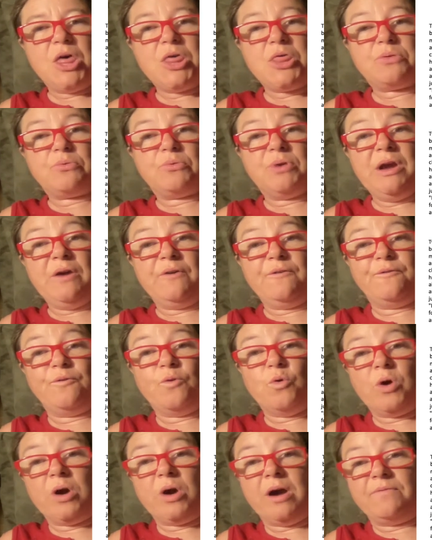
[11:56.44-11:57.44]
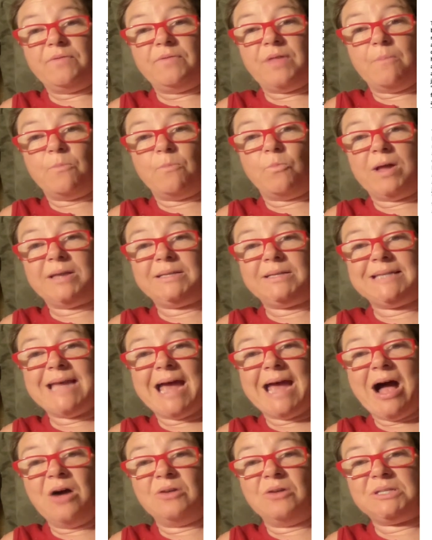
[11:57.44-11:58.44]
Three or four of them went
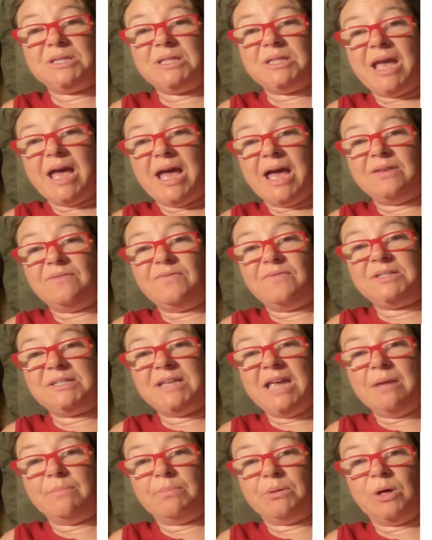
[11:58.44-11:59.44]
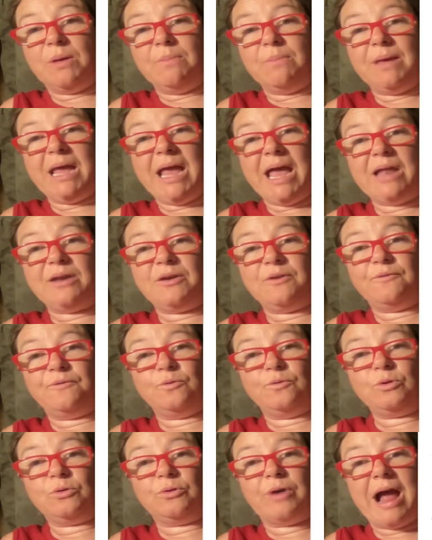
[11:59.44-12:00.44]
down to the end of the table and began to
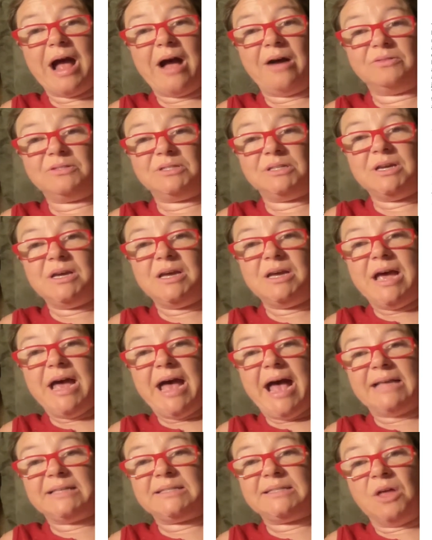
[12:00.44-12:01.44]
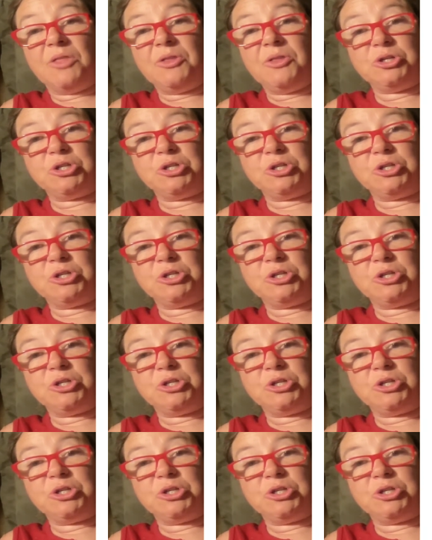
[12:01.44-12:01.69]
fool around. As other